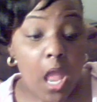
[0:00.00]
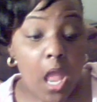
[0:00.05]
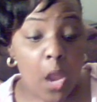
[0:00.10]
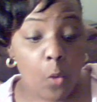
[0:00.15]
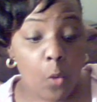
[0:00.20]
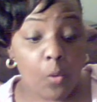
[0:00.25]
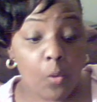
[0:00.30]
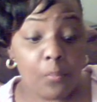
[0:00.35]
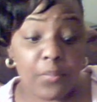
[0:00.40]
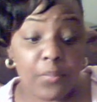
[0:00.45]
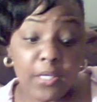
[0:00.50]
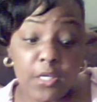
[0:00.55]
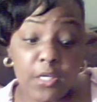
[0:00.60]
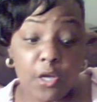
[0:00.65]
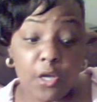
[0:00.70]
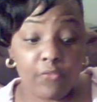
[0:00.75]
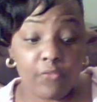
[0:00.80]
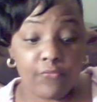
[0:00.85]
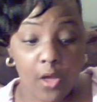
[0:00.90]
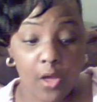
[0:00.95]
it will be
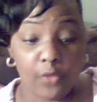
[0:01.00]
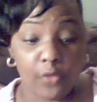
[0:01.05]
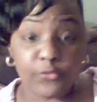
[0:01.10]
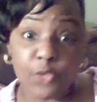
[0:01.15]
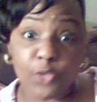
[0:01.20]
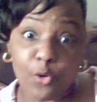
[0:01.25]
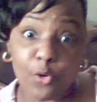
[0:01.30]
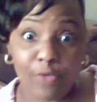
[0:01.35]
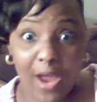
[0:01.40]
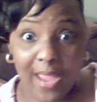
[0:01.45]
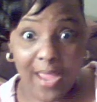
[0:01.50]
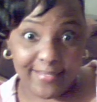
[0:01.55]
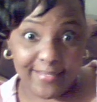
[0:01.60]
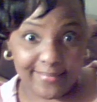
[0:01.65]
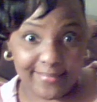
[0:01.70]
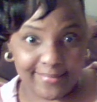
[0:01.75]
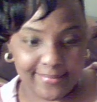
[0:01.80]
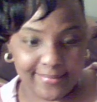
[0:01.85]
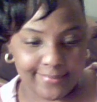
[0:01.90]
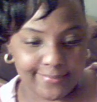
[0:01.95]
your fault,
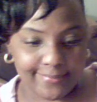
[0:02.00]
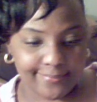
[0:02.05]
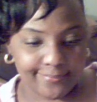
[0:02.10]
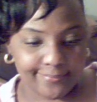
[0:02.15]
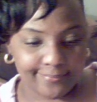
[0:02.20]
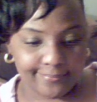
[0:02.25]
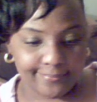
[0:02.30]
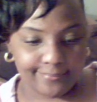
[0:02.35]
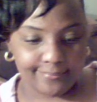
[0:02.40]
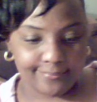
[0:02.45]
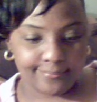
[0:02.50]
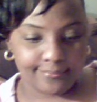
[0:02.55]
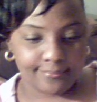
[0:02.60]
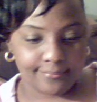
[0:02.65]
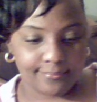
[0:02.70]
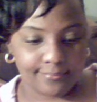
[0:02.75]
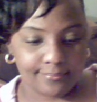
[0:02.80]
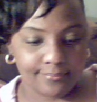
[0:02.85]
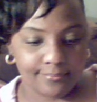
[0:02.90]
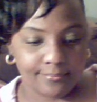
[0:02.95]
alright?
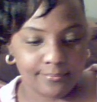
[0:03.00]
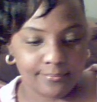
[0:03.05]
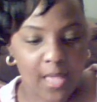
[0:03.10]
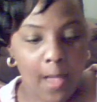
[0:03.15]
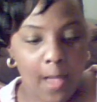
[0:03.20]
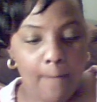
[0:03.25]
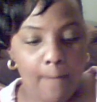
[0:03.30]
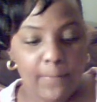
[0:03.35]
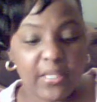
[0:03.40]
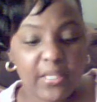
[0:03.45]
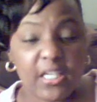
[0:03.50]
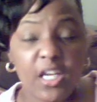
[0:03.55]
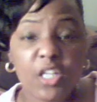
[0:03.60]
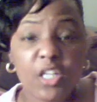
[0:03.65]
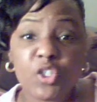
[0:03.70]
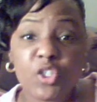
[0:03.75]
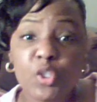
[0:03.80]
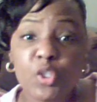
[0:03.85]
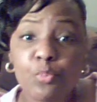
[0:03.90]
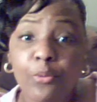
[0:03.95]

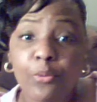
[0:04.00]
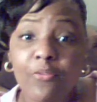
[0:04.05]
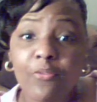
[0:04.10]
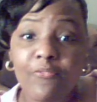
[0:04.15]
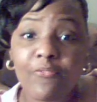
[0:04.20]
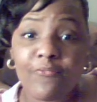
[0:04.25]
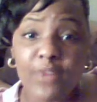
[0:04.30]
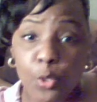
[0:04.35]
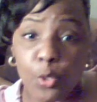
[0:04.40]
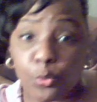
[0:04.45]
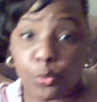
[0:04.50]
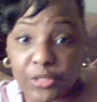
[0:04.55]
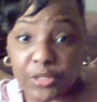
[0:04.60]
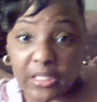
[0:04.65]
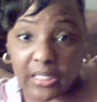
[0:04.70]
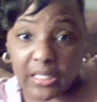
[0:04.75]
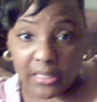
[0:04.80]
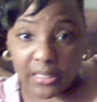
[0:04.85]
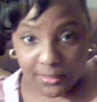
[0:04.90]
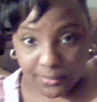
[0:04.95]
Because you provoked
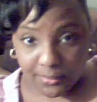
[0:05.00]
it.